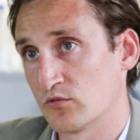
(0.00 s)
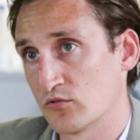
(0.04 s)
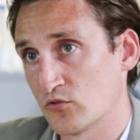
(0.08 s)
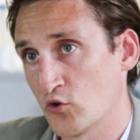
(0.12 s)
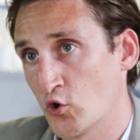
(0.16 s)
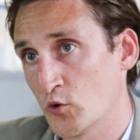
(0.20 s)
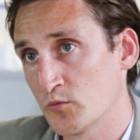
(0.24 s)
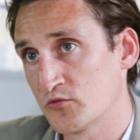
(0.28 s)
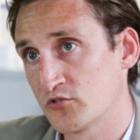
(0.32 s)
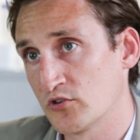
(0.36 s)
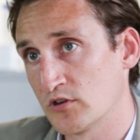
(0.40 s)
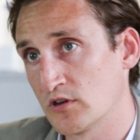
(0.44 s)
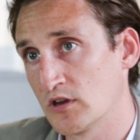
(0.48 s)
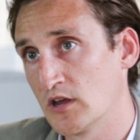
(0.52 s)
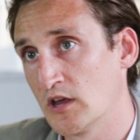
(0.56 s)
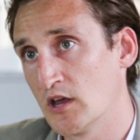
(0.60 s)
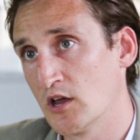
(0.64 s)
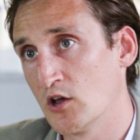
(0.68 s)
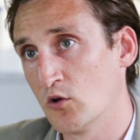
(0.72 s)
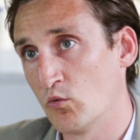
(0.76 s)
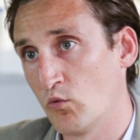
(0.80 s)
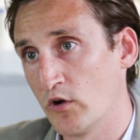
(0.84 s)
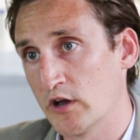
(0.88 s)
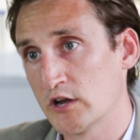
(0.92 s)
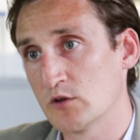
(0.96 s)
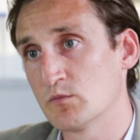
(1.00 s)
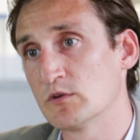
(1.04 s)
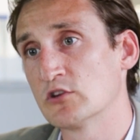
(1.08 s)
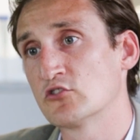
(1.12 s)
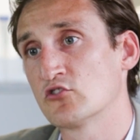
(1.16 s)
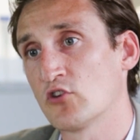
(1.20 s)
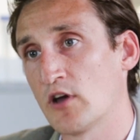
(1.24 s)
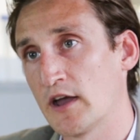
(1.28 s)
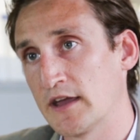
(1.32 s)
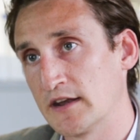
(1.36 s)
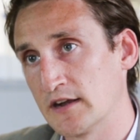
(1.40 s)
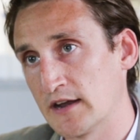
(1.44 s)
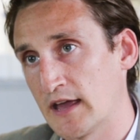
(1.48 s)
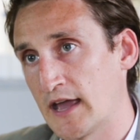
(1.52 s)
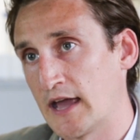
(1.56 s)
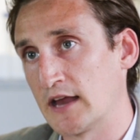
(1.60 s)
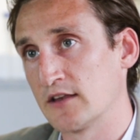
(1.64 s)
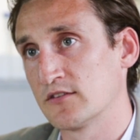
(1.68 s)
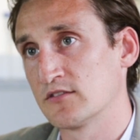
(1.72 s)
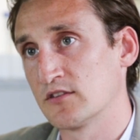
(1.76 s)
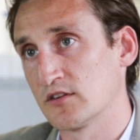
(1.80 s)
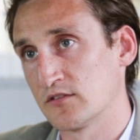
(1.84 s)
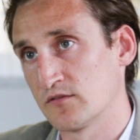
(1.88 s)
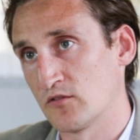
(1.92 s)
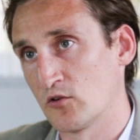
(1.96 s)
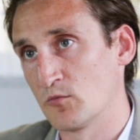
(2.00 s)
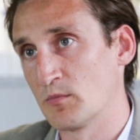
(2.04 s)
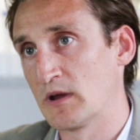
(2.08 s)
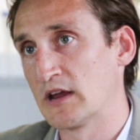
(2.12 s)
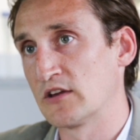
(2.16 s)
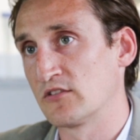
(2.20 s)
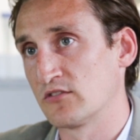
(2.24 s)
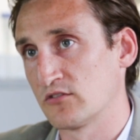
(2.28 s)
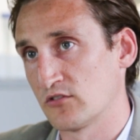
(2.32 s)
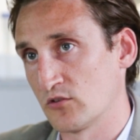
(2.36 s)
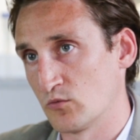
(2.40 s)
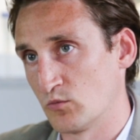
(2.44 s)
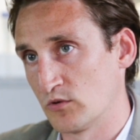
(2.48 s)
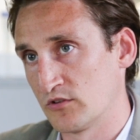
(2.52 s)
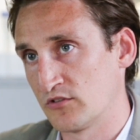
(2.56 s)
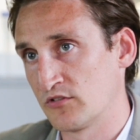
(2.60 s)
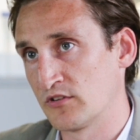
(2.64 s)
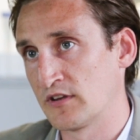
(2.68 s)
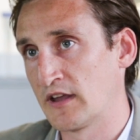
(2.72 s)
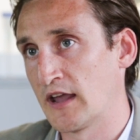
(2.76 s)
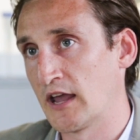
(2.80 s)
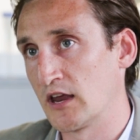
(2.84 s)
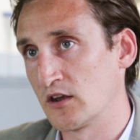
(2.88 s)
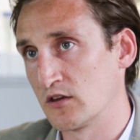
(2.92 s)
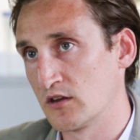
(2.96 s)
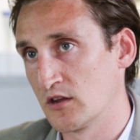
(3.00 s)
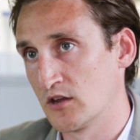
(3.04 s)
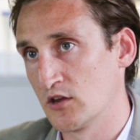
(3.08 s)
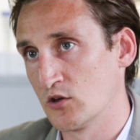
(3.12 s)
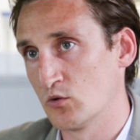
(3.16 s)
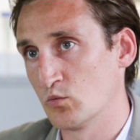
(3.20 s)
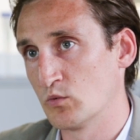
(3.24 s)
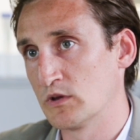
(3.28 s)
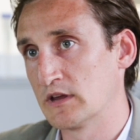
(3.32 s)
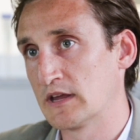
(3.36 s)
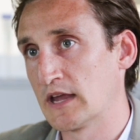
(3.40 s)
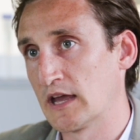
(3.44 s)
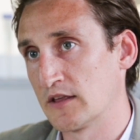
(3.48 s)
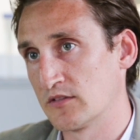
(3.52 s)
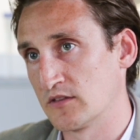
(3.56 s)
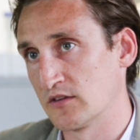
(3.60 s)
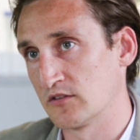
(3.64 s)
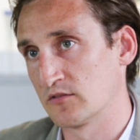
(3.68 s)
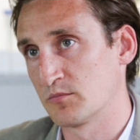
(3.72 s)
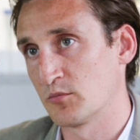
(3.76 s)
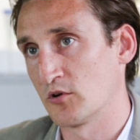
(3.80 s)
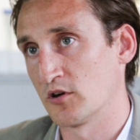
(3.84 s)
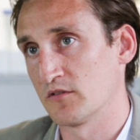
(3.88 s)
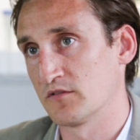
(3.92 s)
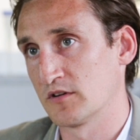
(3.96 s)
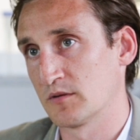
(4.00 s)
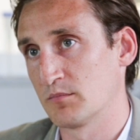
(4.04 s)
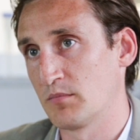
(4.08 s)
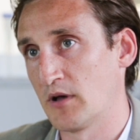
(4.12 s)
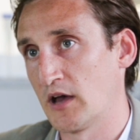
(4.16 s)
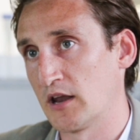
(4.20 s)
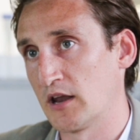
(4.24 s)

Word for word: resorption, why do we try and enhance this formation so once again we get this perfect